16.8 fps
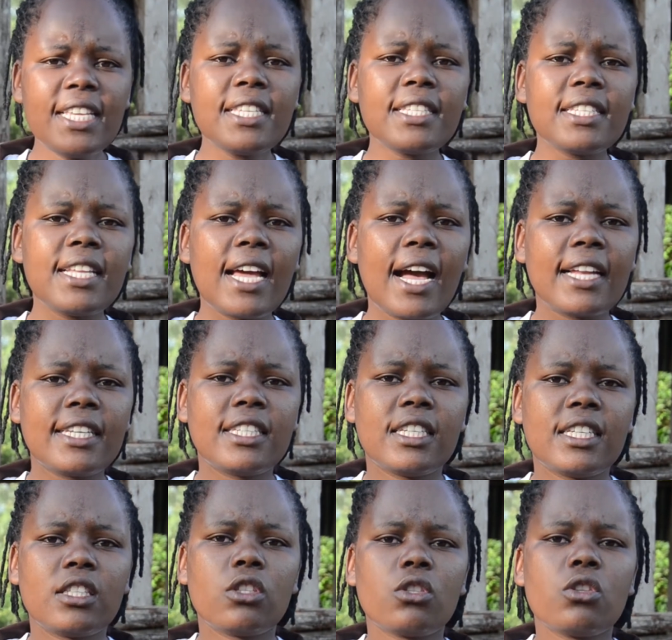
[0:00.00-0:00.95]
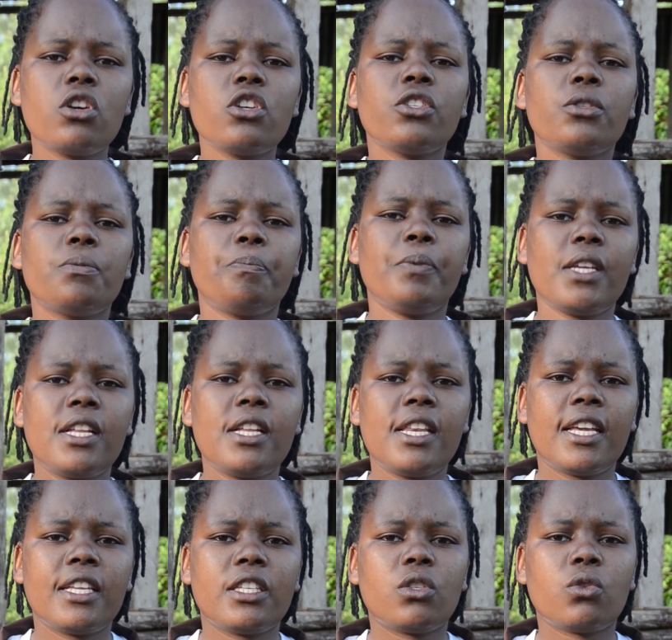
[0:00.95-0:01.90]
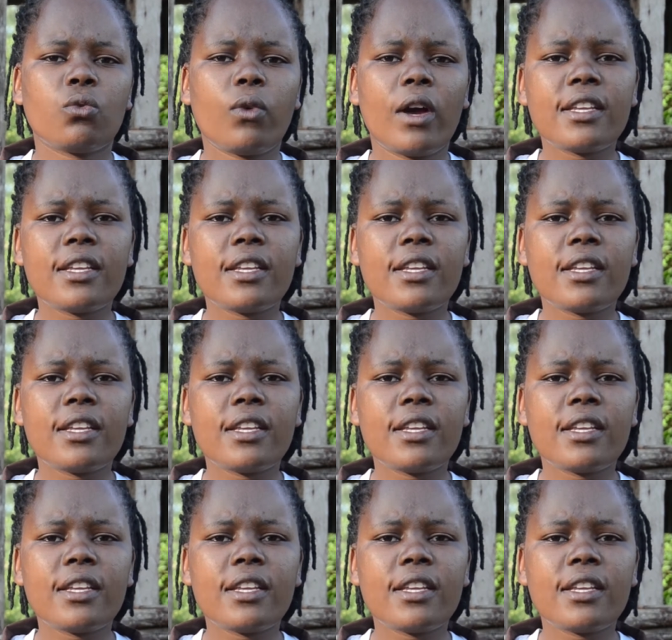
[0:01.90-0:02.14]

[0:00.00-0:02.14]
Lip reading: is that those piglets,